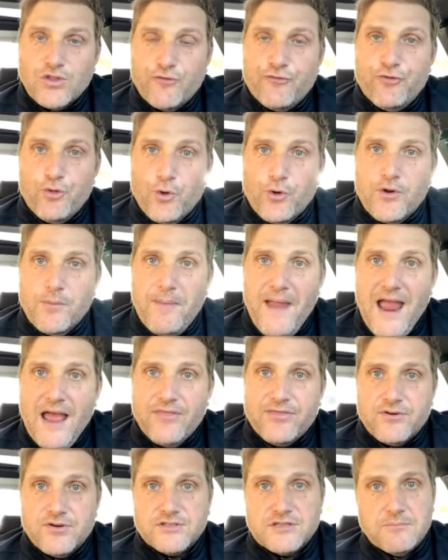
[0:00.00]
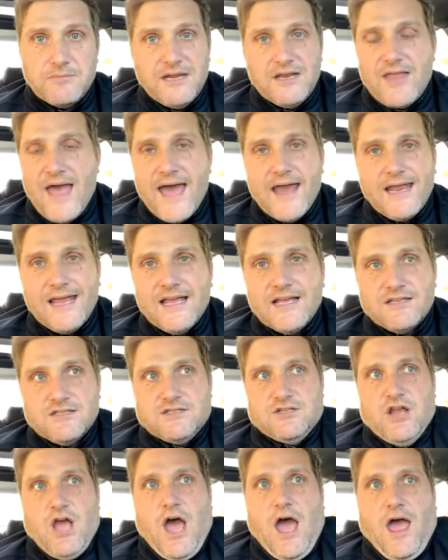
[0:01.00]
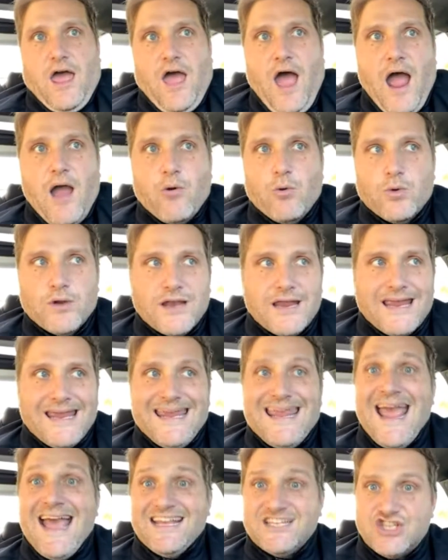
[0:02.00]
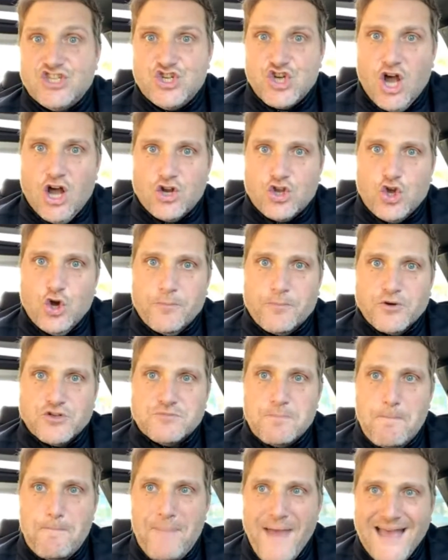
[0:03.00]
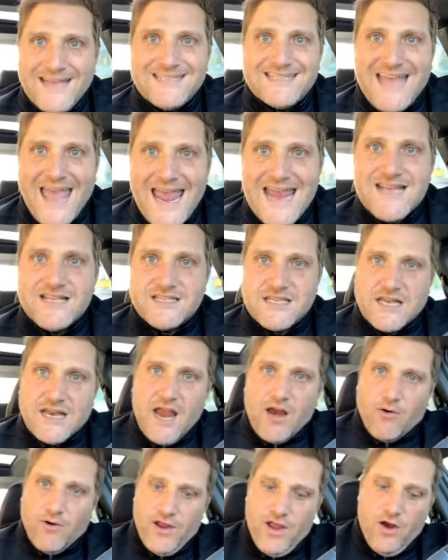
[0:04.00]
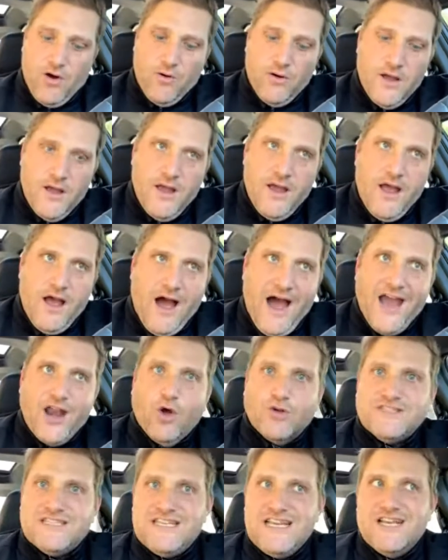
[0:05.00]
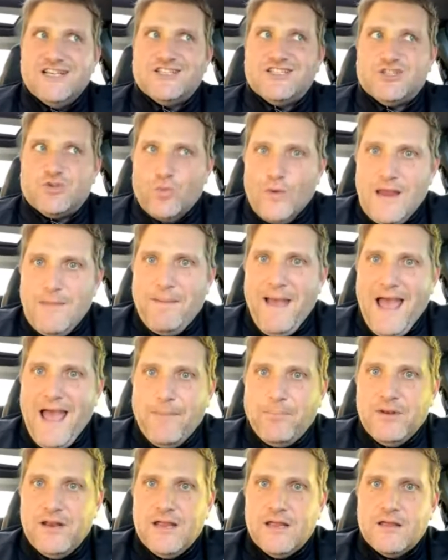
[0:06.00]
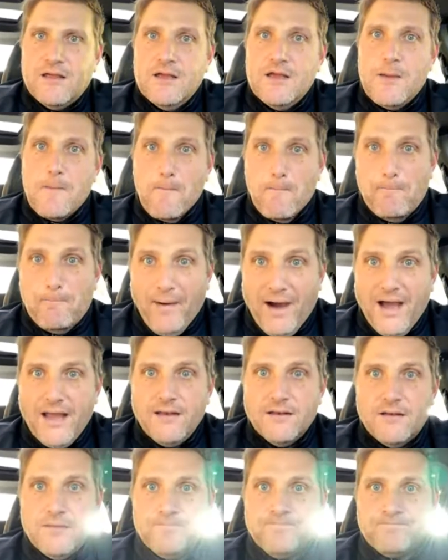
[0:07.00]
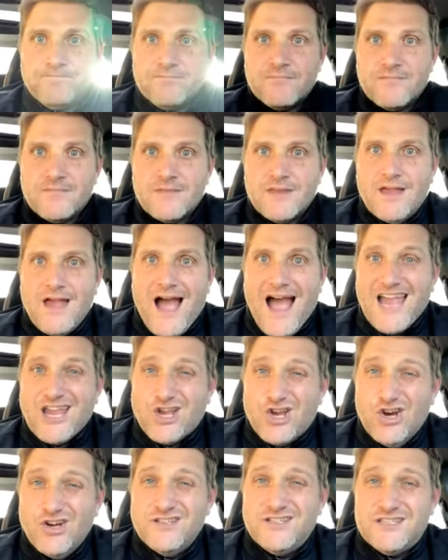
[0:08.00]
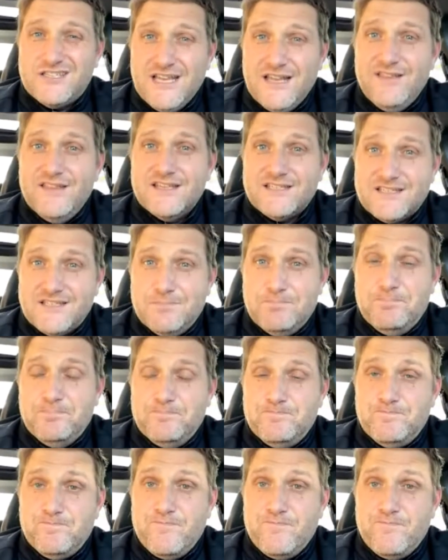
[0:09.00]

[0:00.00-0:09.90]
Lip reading: with the Florida Panthers. I mean, that is, I would guess, John Cooper's best case scenario. I don't see a sweep happening, but I could see this